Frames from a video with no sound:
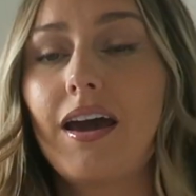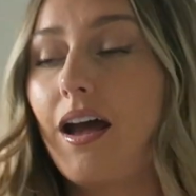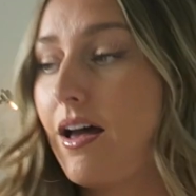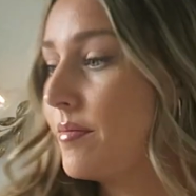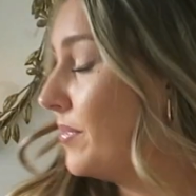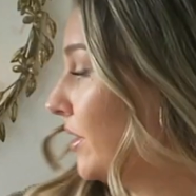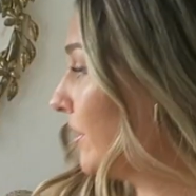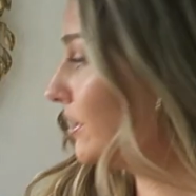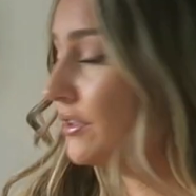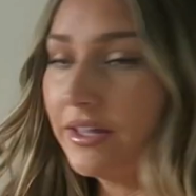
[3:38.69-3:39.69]
But you
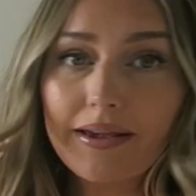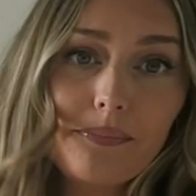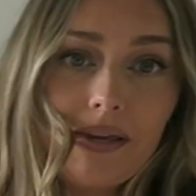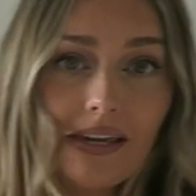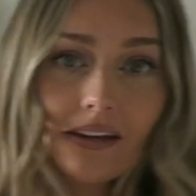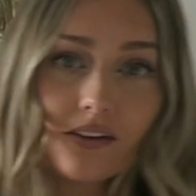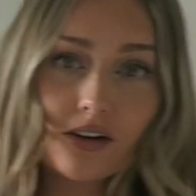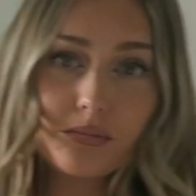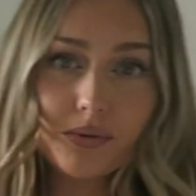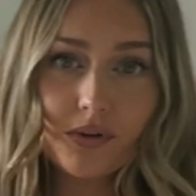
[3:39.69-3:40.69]
can do like a pink
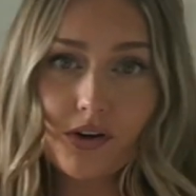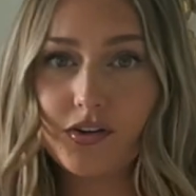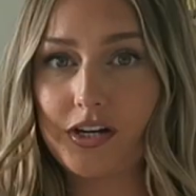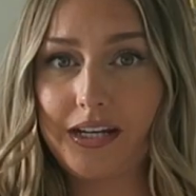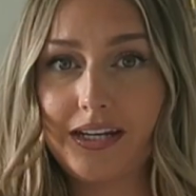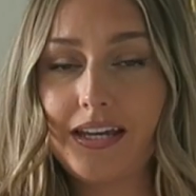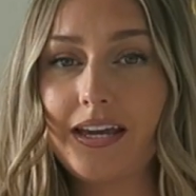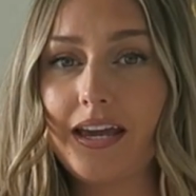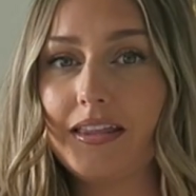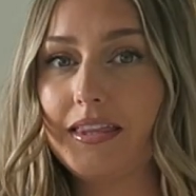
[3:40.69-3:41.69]
or a blue or a green,
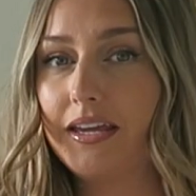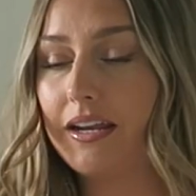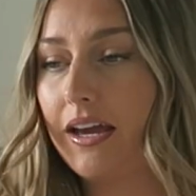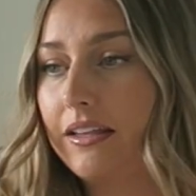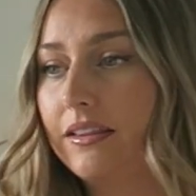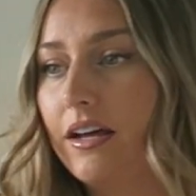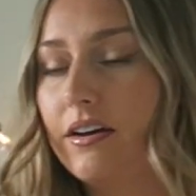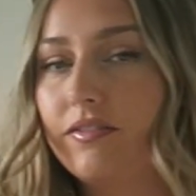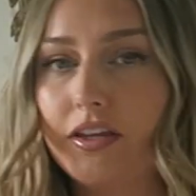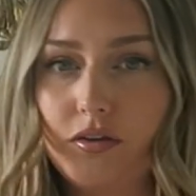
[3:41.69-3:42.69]
and then I
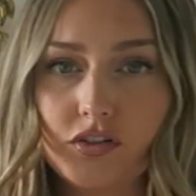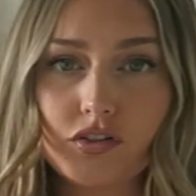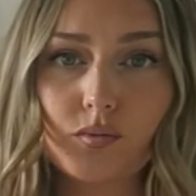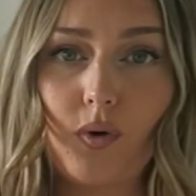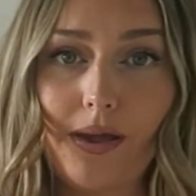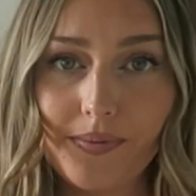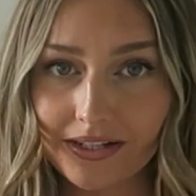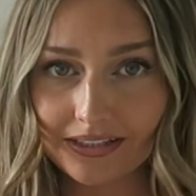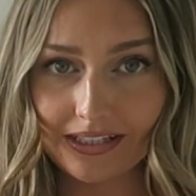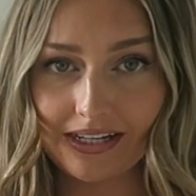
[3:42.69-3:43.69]
love that you can just wipe
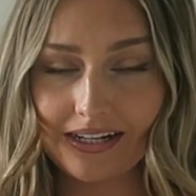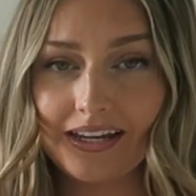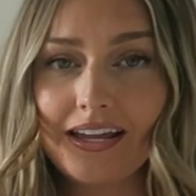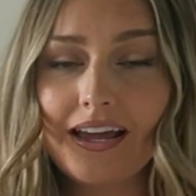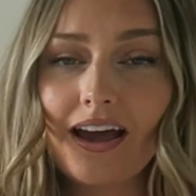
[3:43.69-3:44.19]
it clean.